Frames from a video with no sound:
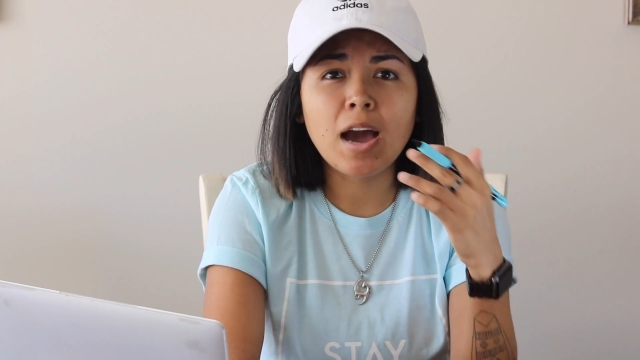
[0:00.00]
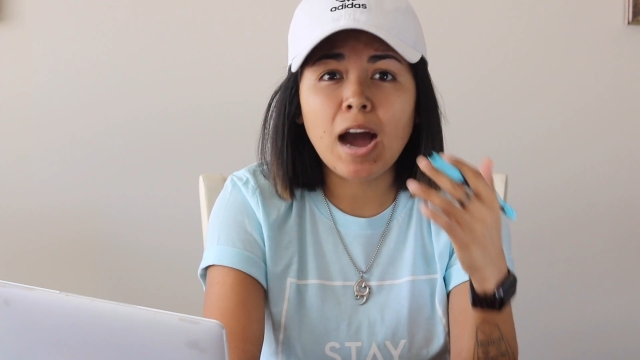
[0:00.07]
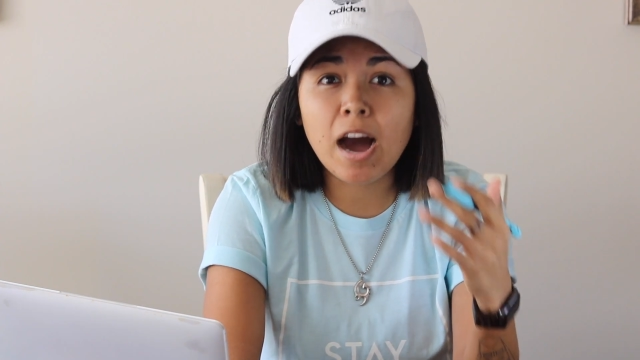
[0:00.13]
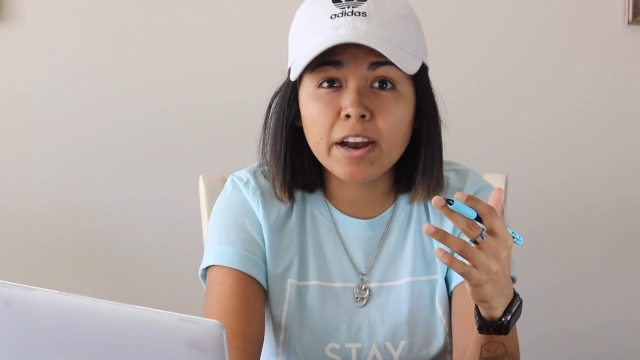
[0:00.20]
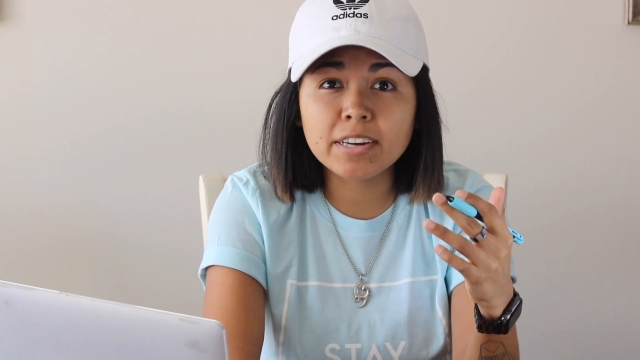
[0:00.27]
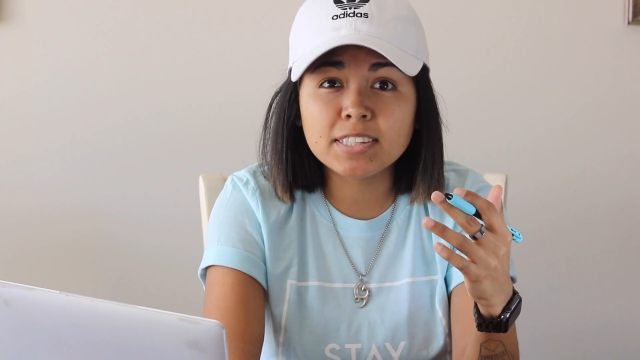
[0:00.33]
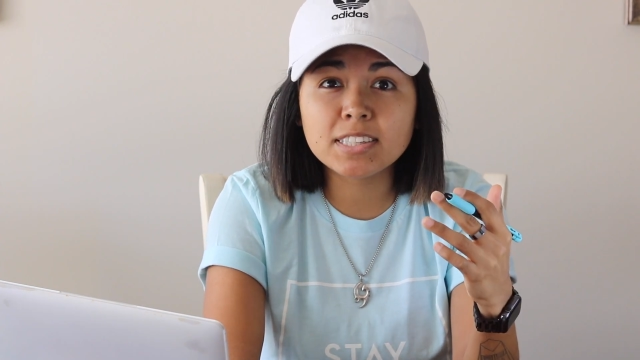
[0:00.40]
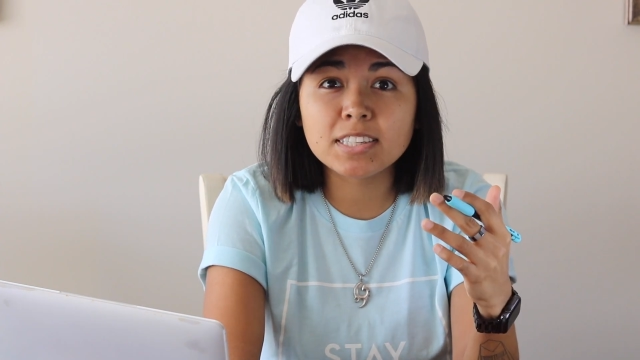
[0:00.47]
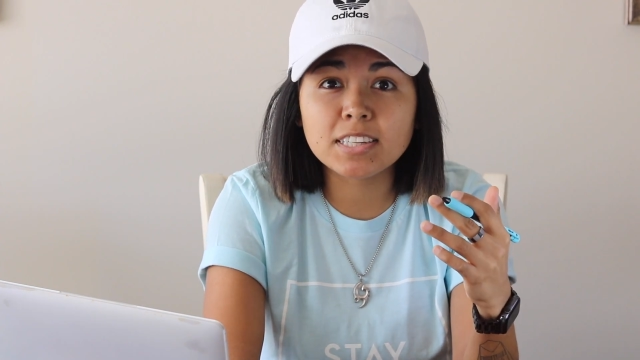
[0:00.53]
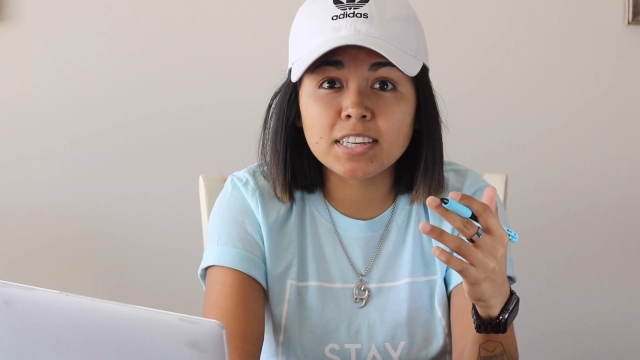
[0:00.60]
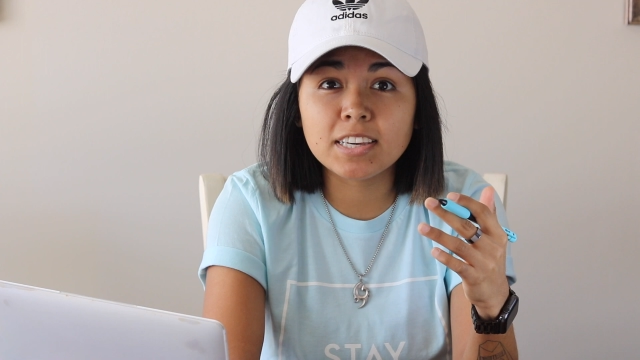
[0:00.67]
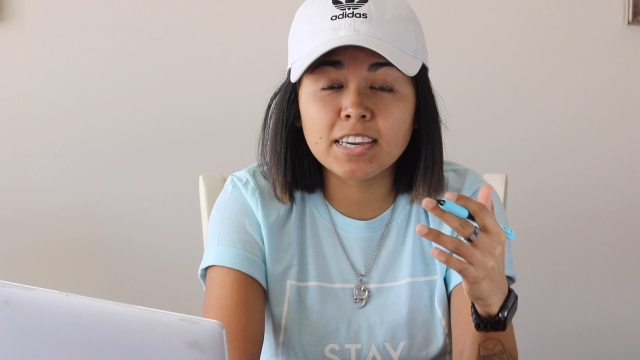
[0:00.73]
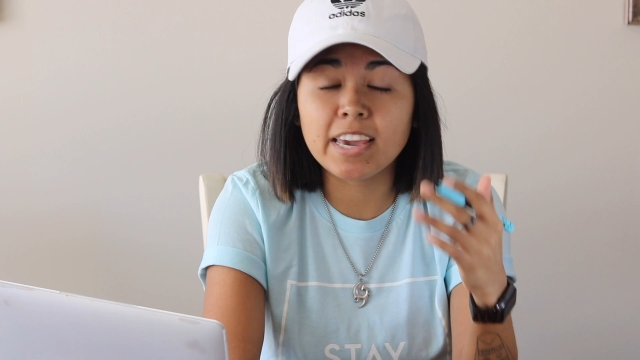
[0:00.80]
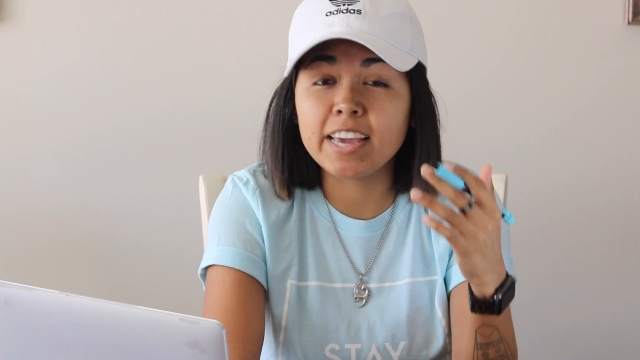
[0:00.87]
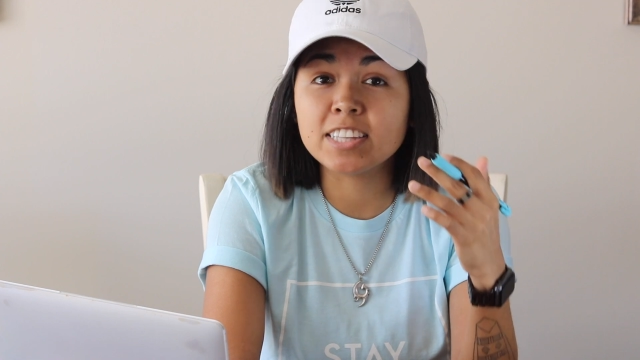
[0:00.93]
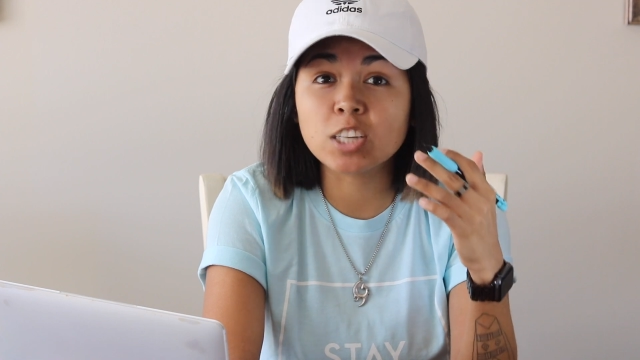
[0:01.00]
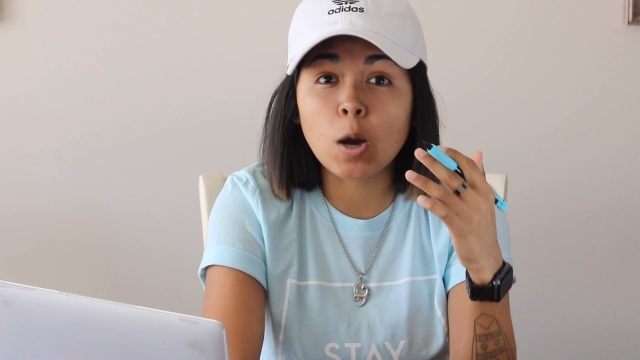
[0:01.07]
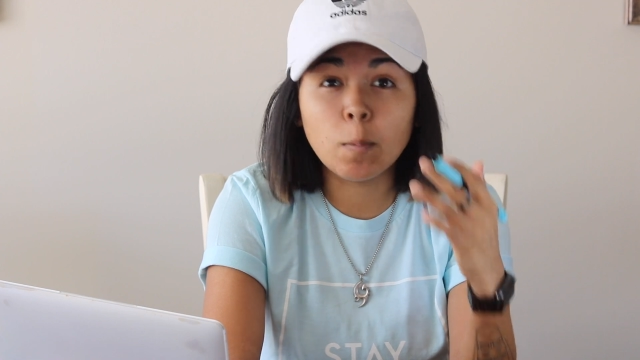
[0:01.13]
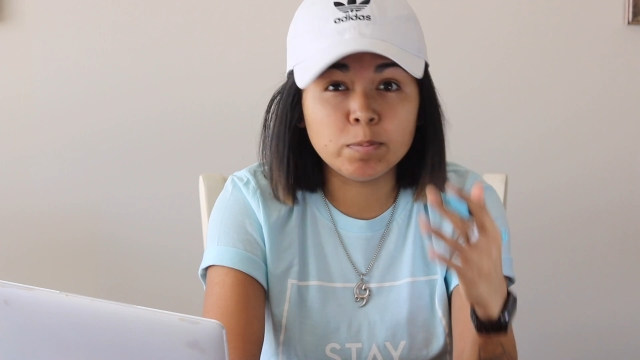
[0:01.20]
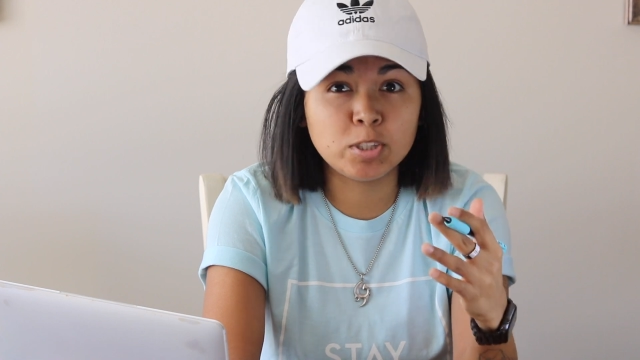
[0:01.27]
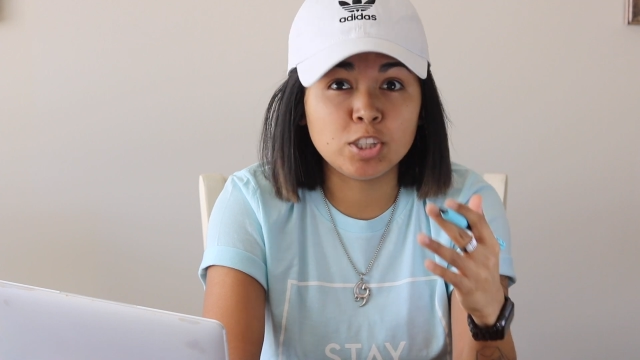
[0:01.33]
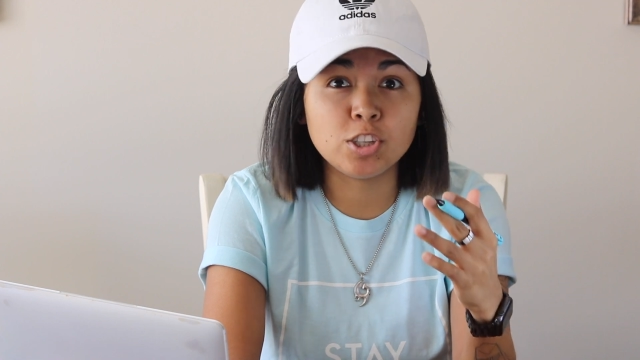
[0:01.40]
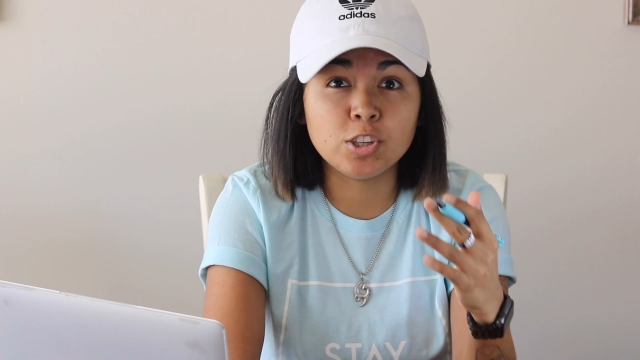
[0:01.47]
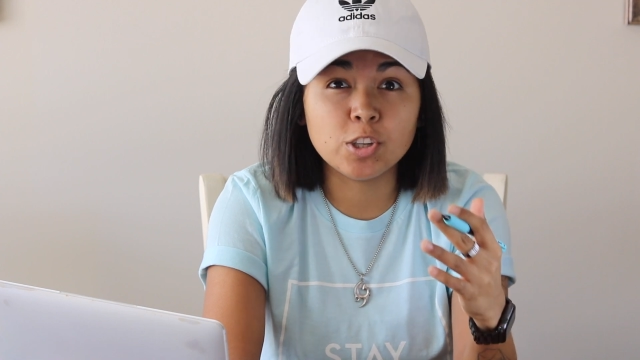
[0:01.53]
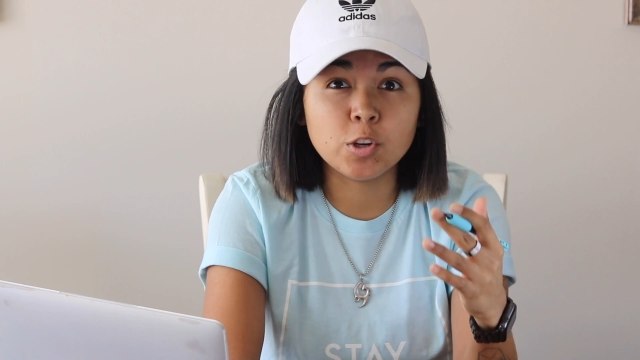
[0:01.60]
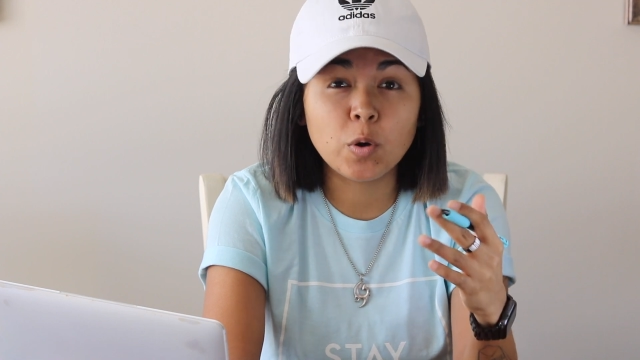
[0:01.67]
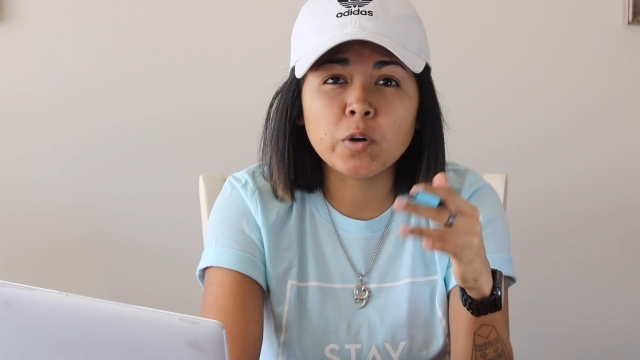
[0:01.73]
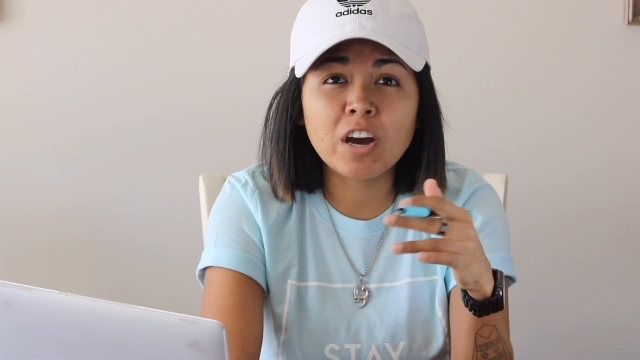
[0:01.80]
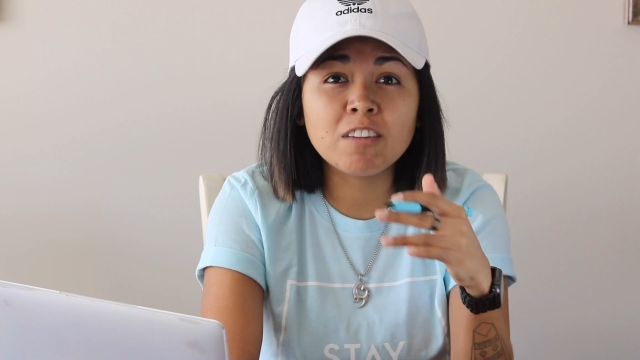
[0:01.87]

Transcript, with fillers: Honestly, it's up to you.